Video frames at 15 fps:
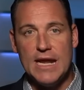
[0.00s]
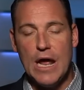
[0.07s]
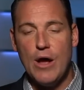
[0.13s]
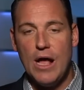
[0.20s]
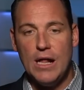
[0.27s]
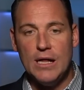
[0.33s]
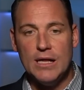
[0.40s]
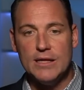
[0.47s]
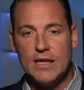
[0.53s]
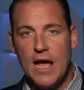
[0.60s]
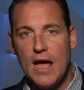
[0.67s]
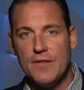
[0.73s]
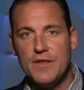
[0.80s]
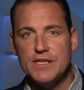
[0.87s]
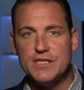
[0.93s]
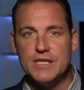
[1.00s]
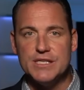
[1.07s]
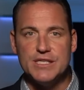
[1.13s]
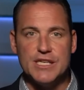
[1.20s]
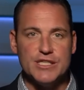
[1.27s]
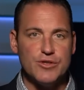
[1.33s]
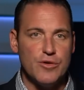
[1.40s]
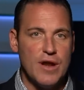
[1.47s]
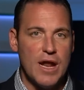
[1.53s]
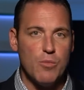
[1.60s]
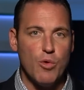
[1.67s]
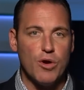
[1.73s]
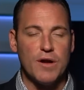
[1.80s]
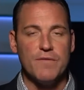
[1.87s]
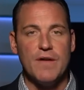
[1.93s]
Now, Al-Hadath is the sister
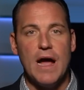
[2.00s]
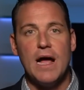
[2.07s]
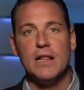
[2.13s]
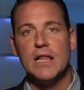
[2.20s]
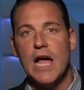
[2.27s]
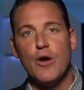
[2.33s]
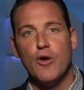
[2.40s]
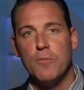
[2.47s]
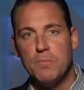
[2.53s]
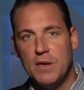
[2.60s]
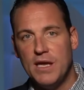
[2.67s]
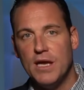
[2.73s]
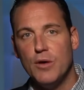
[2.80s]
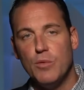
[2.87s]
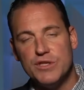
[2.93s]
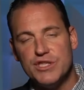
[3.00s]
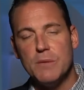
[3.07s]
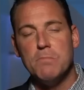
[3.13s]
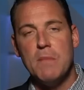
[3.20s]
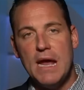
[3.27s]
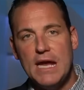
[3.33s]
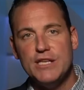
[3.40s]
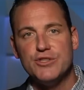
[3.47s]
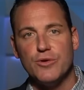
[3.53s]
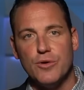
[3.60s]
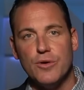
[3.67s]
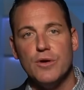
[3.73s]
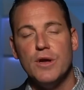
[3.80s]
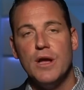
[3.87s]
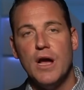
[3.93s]
network of Al Arabiya, which is a
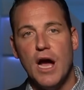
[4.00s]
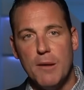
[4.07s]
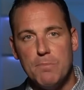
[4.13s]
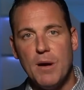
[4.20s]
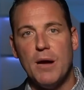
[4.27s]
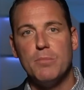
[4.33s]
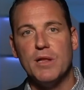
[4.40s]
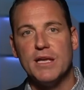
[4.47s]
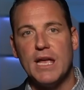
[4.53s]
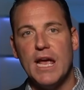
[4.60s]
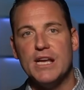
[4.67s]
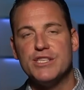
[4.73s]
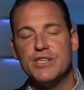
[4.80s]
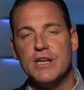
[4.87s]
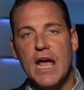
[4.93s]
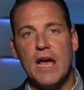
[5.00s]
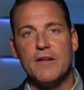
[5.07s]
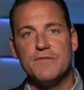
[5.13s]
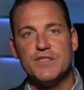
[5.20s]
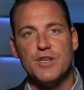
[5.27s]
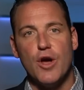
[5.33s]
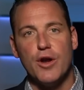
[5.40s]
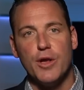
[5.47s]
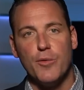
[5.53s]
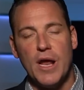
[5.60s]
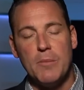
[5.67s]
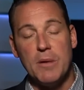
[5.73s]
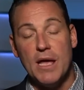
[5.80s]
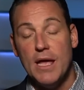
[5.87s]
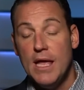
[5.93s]
major publication out of Saudi
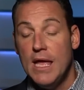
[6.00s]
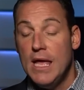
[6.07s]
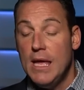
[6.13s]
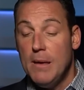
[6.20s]
Arabia.